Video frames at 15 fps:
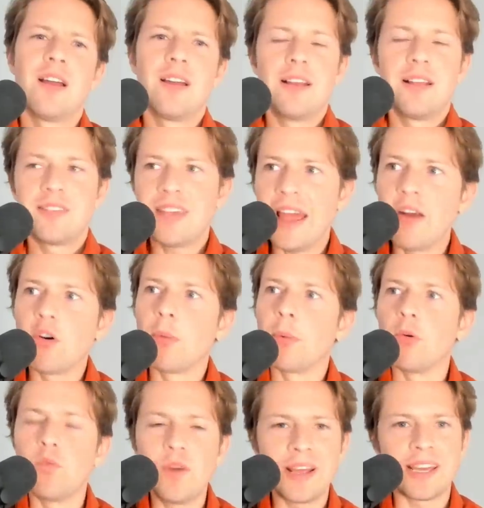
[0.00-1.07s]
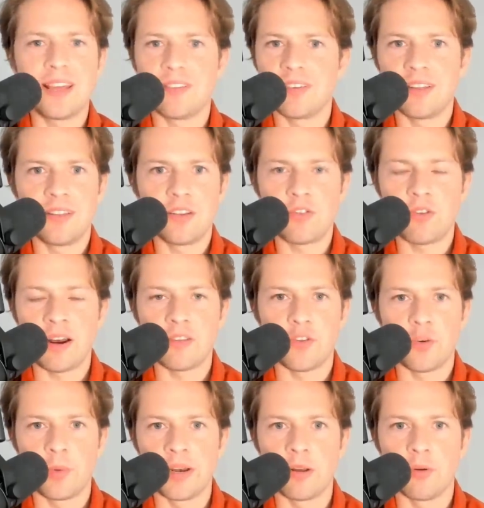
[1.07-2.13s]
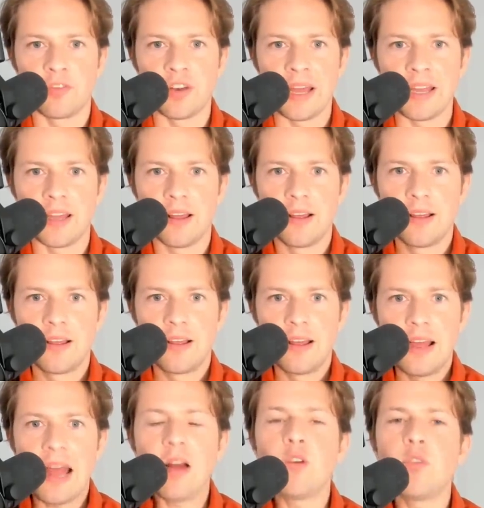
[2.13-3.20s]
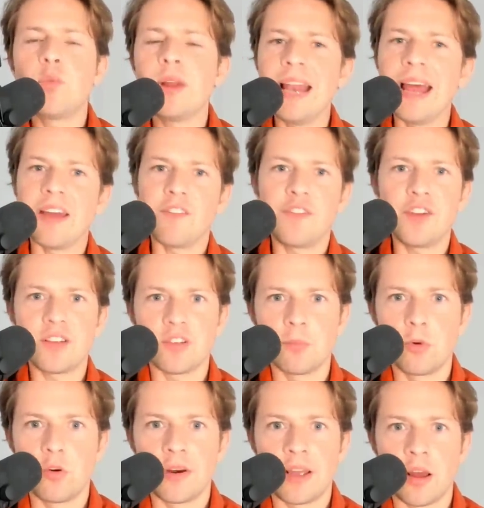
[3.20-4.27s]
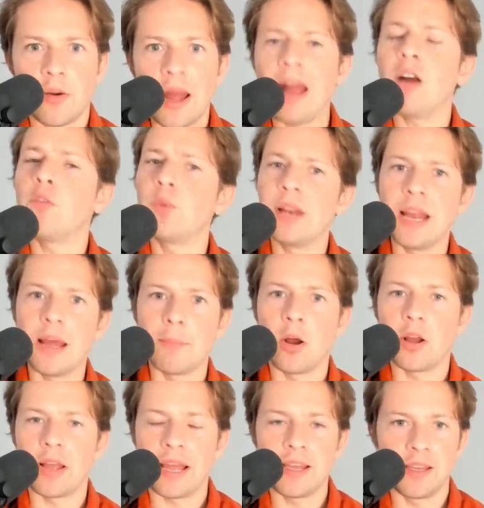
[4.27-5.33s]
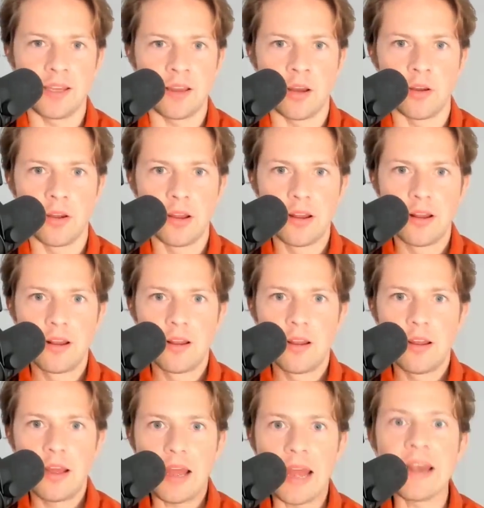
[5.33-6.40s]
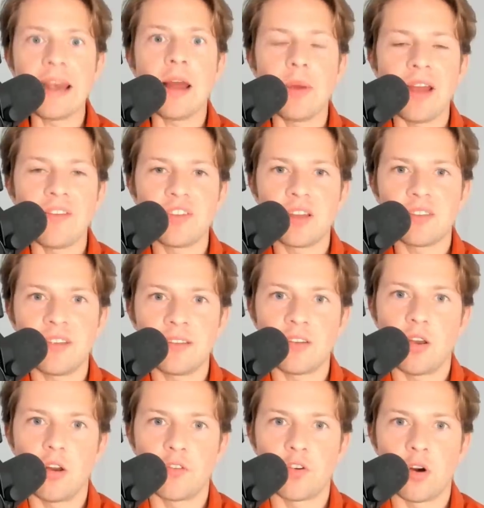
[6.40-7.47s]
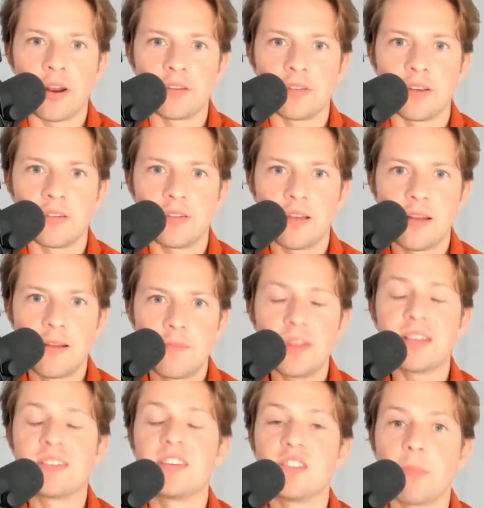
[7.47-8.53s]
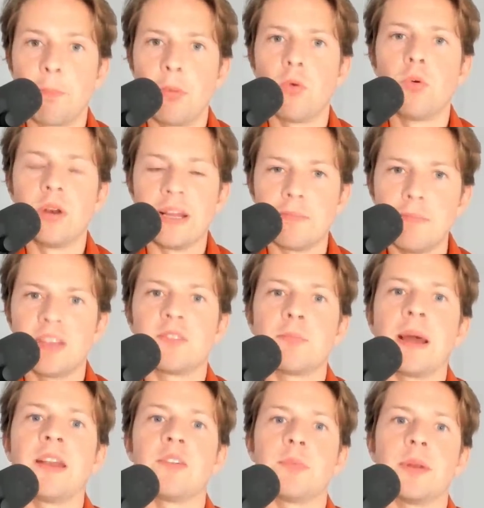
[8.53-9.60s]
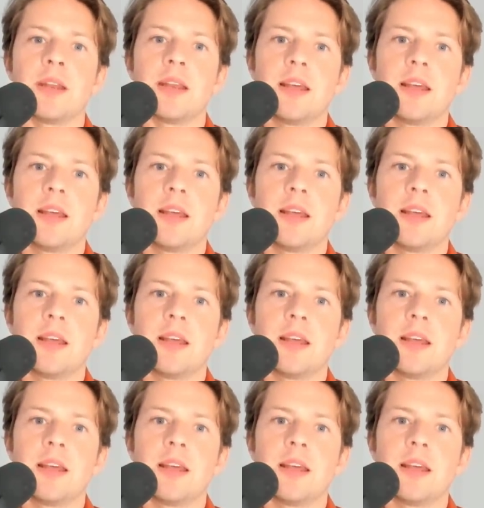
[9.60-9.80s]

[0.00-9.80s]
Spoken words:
terrible rickets in the transfer window of late. How have we let Victor Mori go? How have we let Mark Gahey go? And now we're having a centre-half crisis. It is appalling mismanagement,